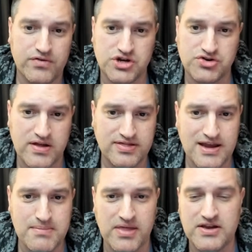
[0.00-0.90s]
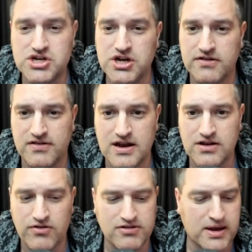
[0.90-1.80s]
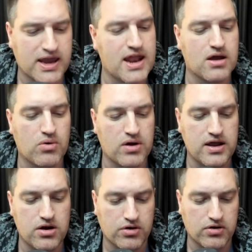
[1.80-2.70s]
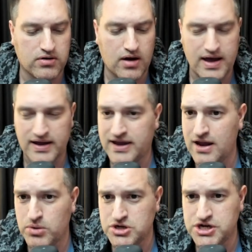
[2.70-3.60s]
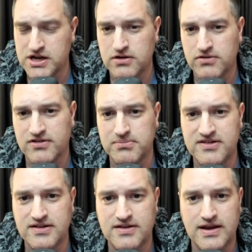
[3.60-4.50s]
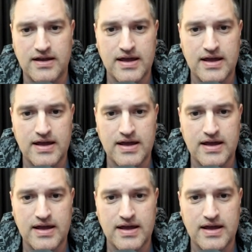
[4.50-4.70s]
for the strength team, I think she does an interesting mechanic in her kit where she can do some CT